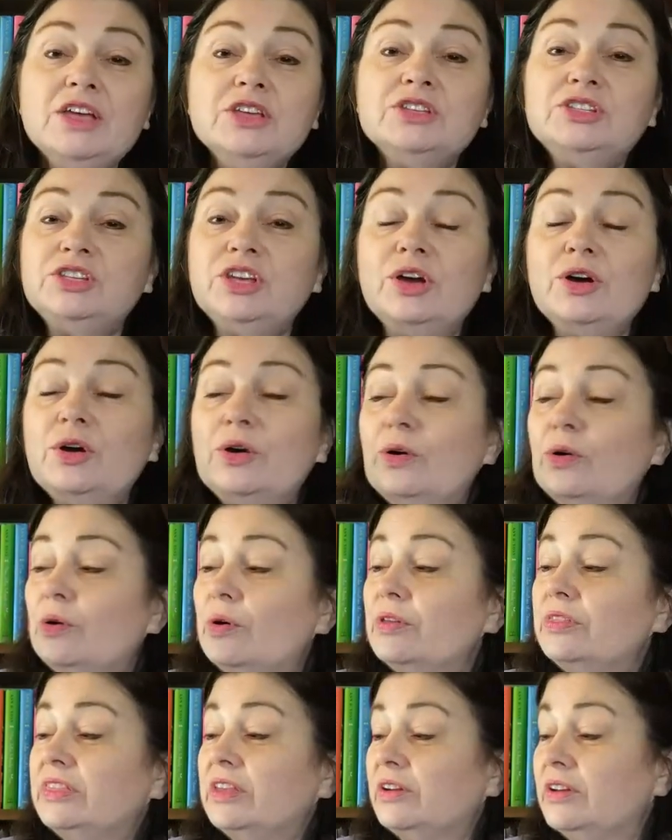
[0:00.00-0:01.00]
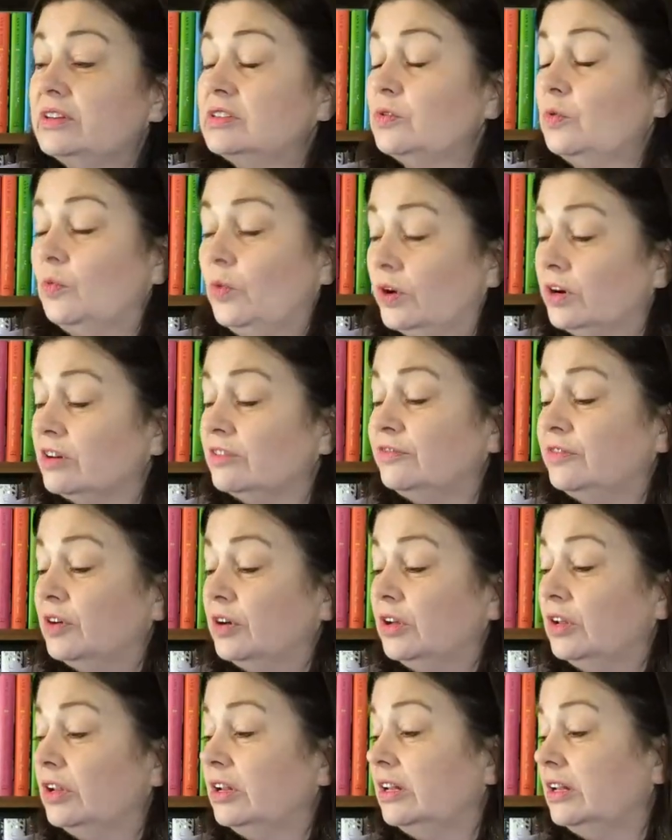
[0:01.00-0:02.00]
So there is a
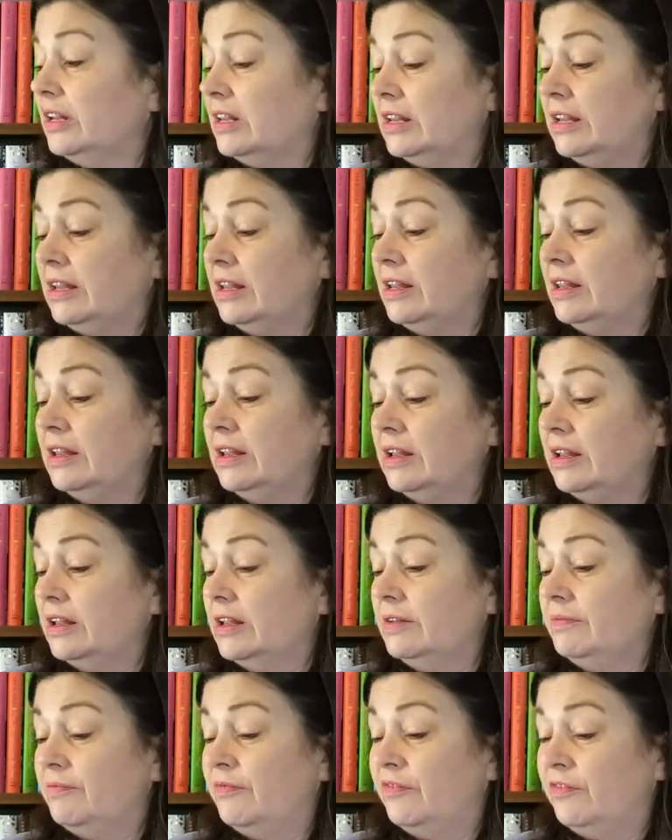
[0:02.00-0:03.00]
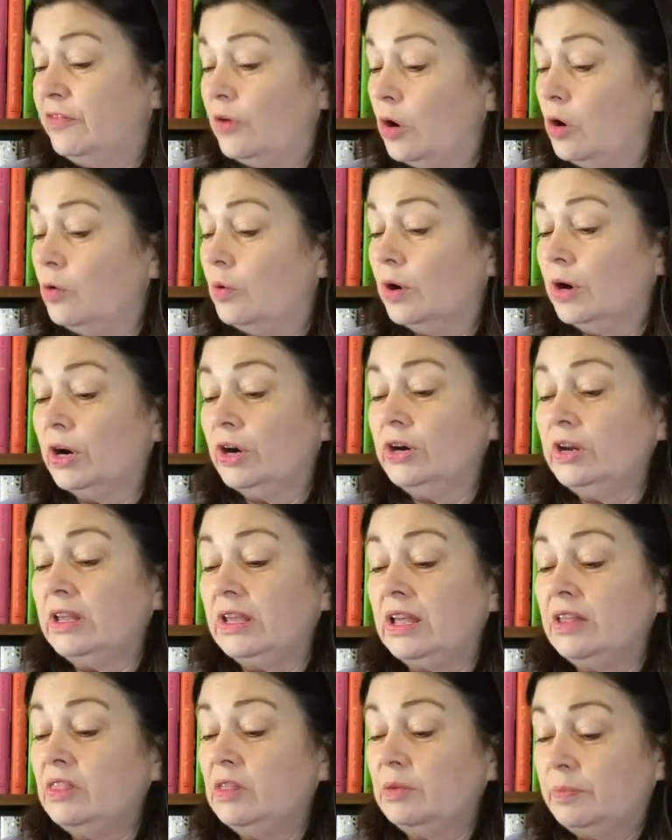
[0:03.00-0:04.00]
wonderful foreword
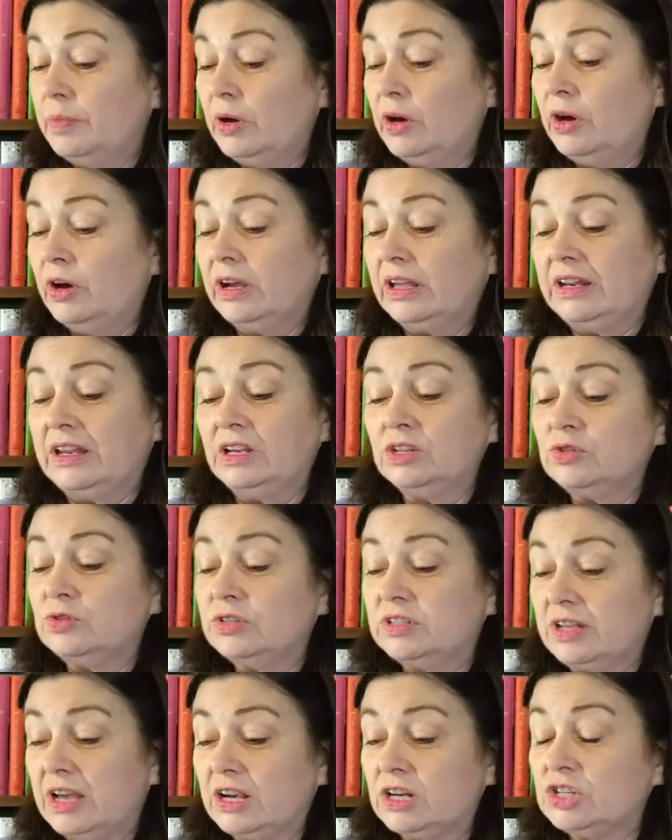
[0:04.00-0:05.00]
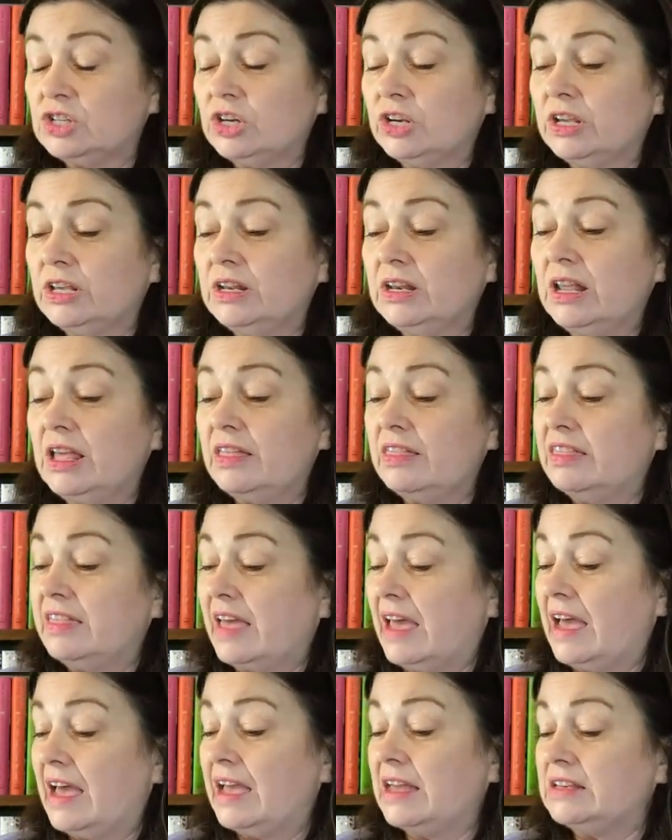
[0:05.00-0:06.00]
in the book, an introduction
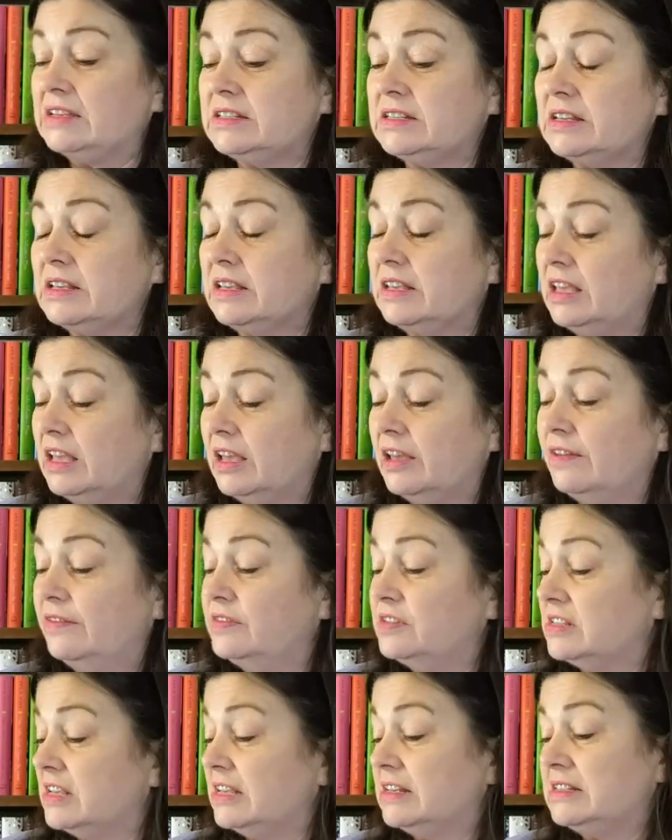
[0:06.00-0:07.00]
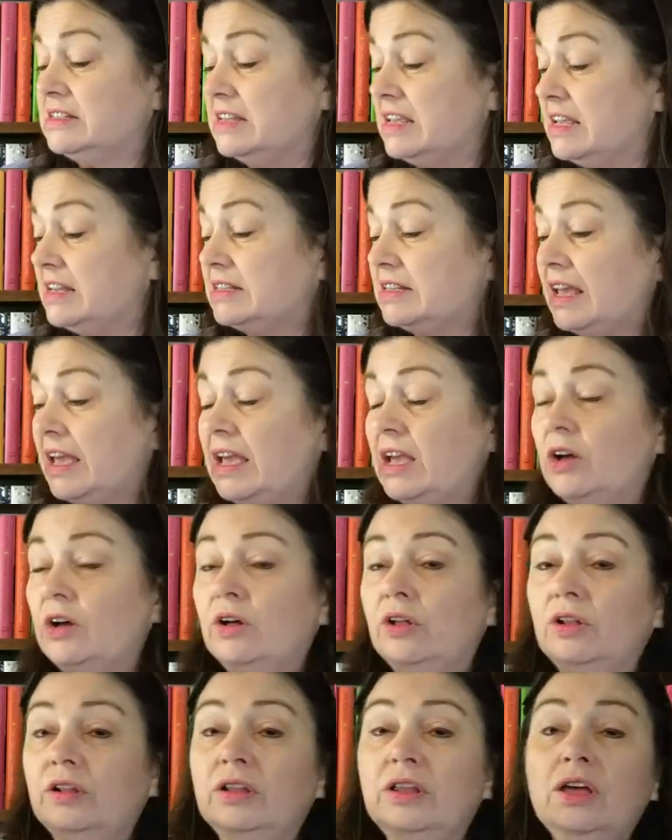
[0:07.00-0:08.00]
that gives in
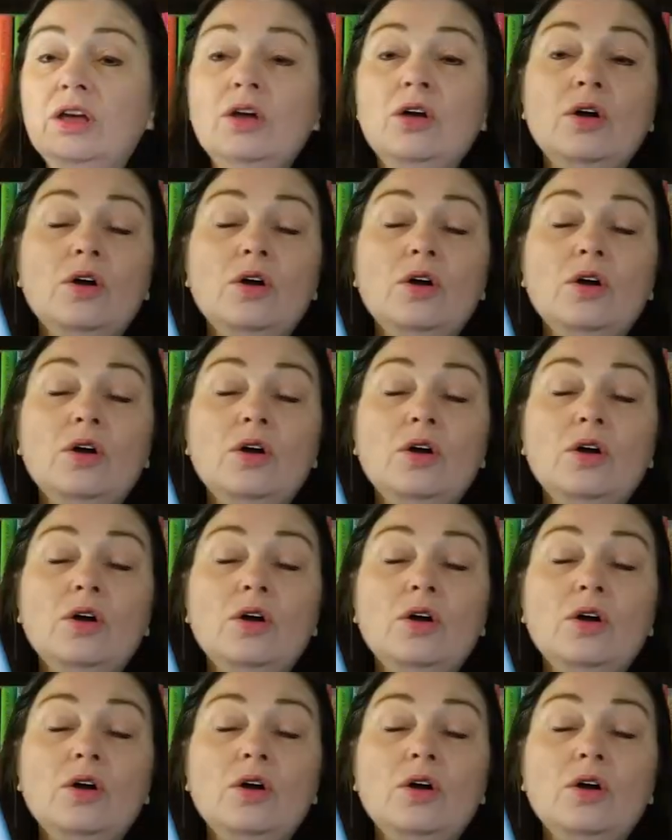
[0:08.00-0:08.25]
detail